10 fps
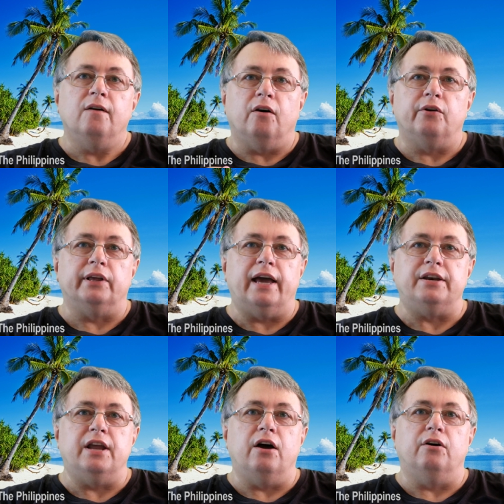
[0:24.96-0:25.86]
I really
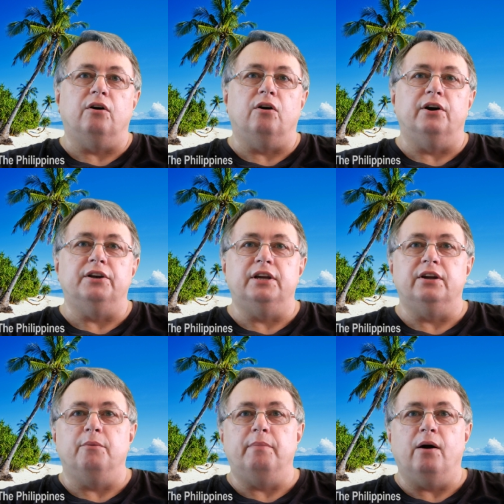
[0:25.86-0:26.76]
had no
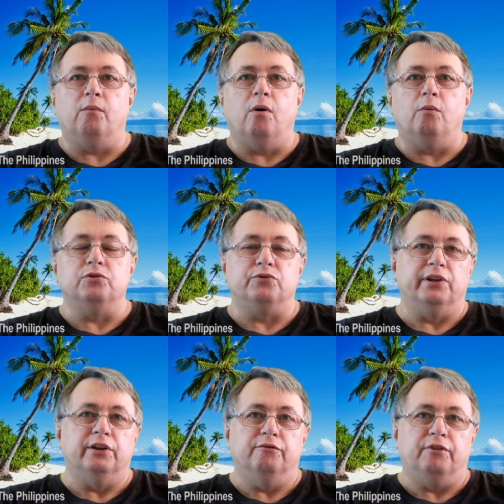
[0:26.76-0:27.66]
idea about what was
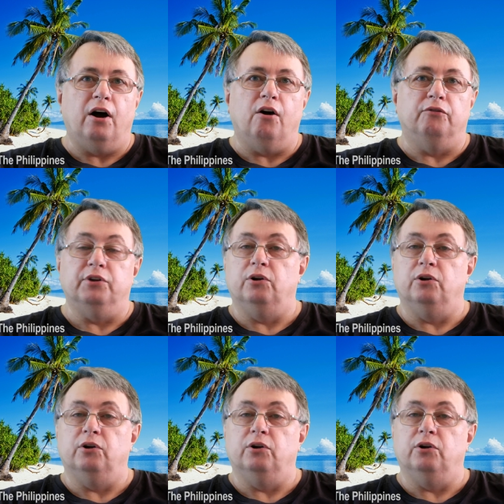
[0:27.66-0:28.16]
really involved.